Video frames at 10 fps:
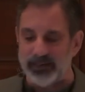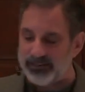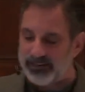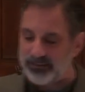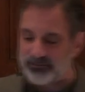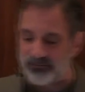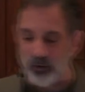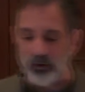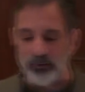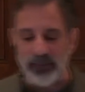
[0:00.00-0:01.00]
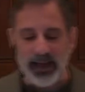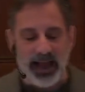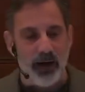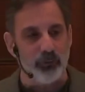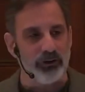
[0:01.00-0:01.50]
and they throw him
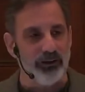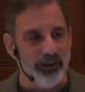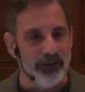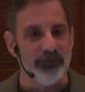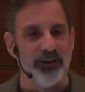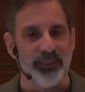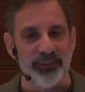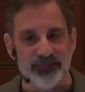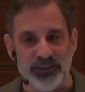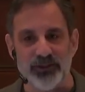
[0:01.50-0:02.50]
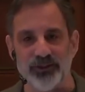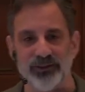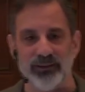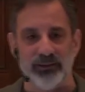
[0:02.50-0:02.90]
out of the vineyard.